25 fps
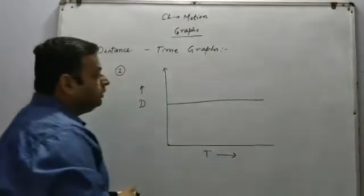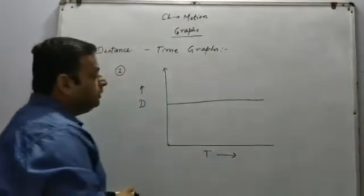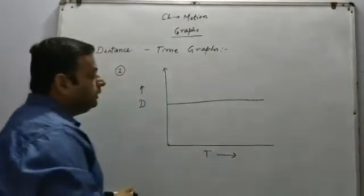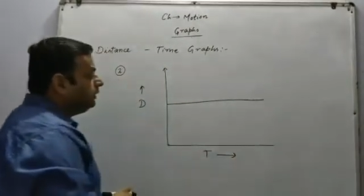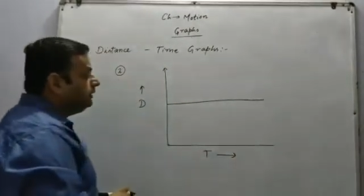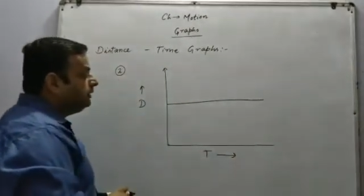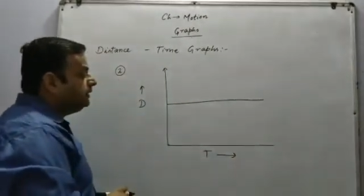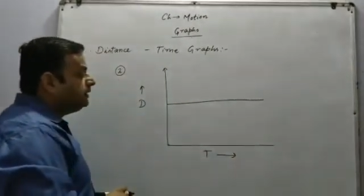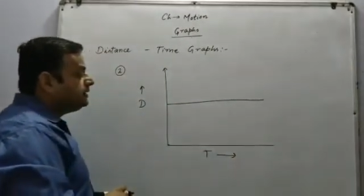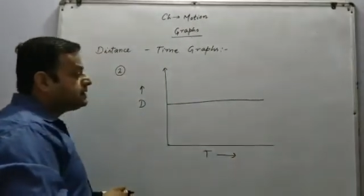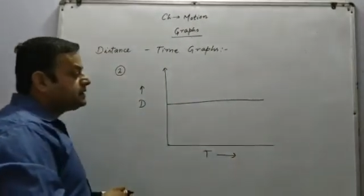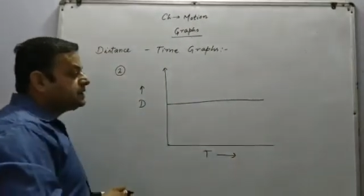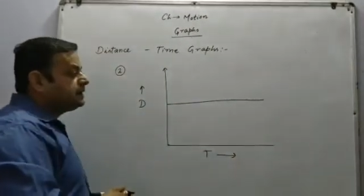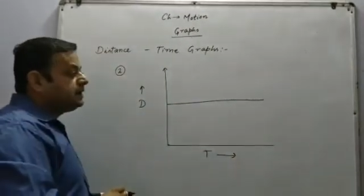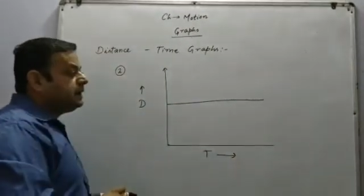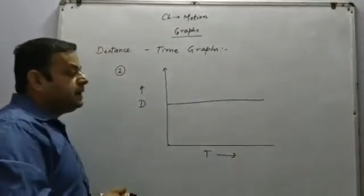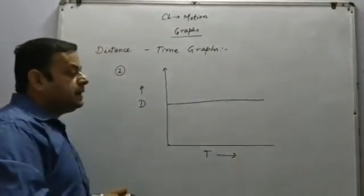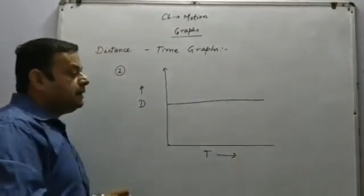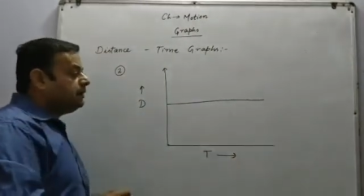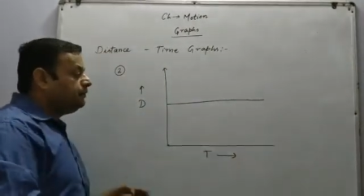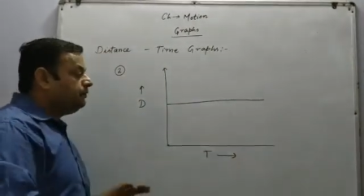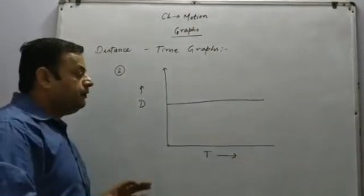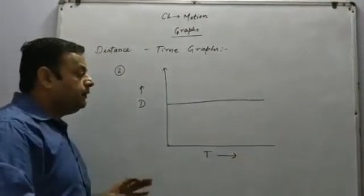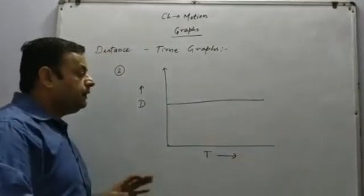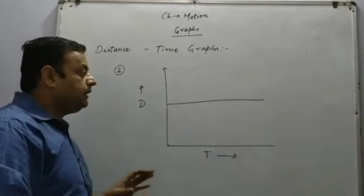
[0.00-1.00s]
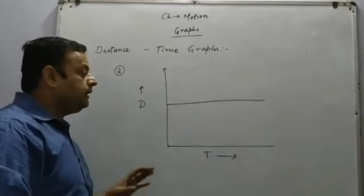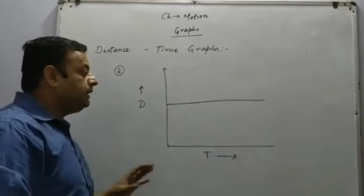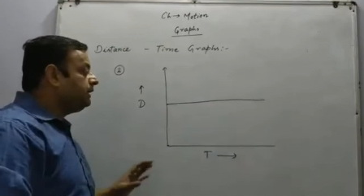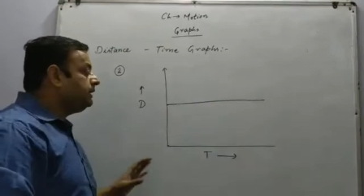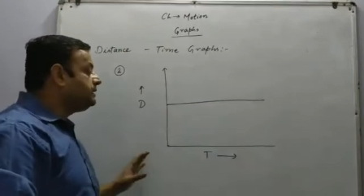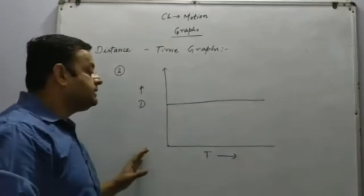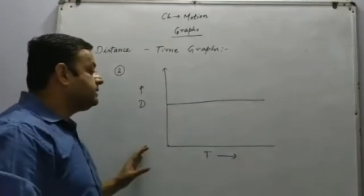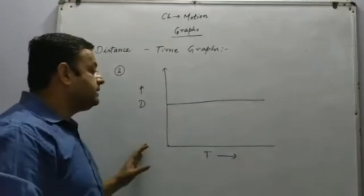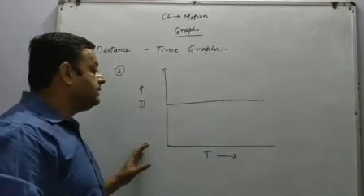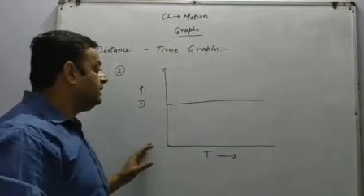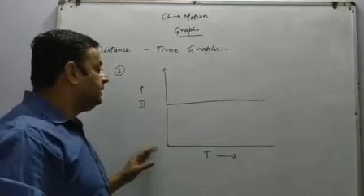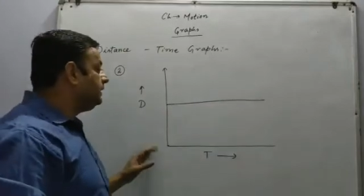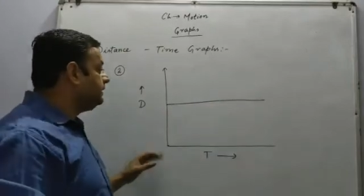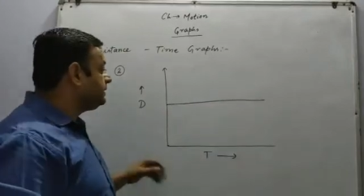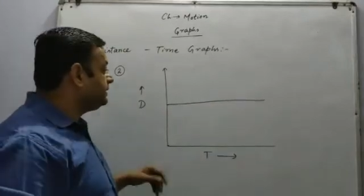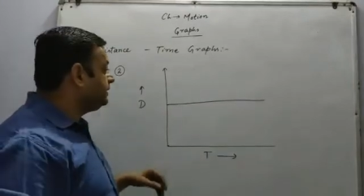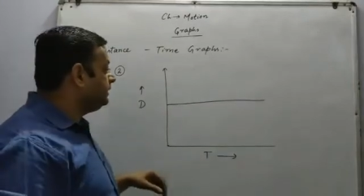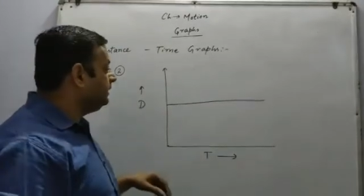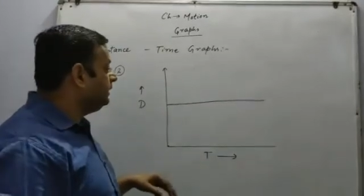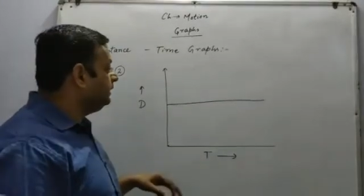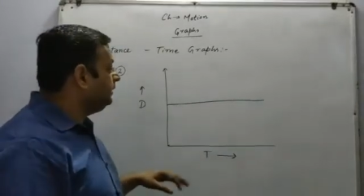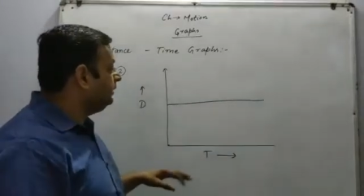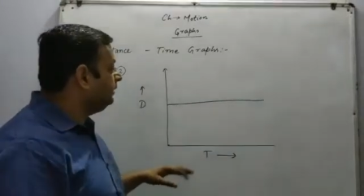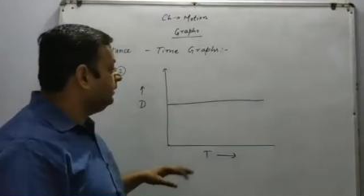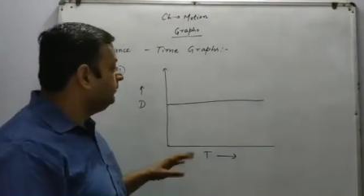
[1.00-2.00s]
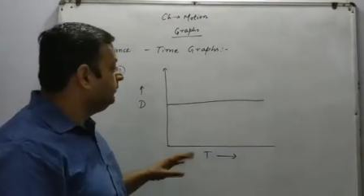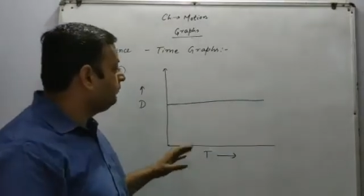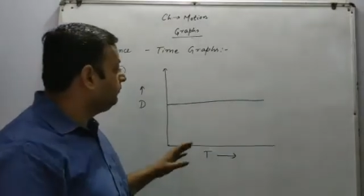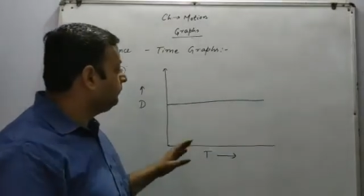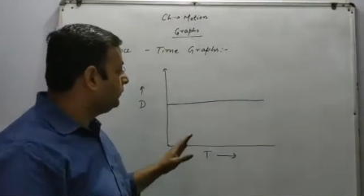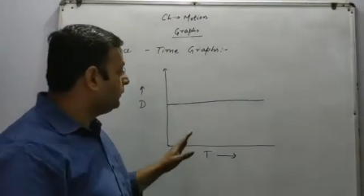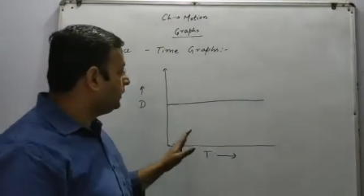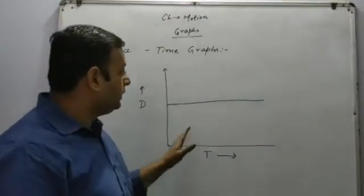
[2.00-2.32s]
Now in this graph we can easily see